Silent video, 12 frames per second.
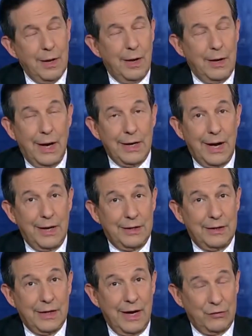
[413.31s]
I
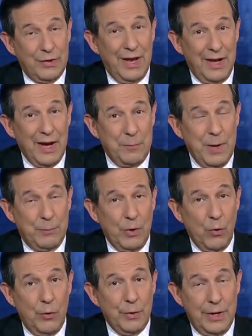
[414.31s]
got to say, a lot of
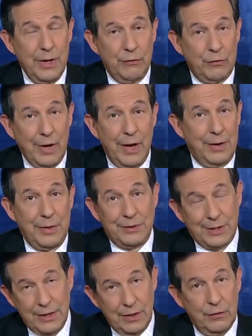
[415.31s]
people already have said
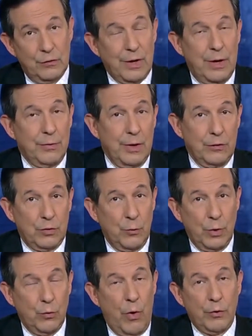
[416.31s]
that they didn't say things that
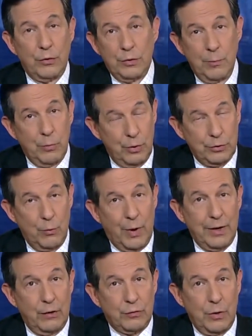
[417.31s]
were quoted in the book. The
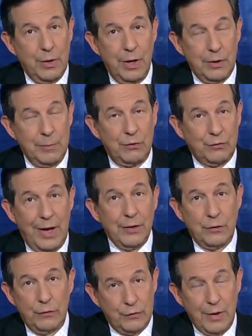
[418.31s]
White House Sarah Huckabee
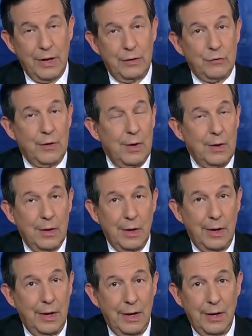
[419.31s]
Sanders says
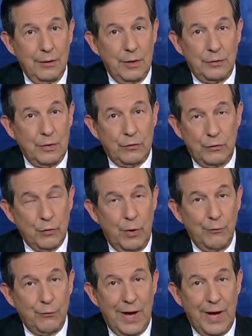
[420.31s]
that this is all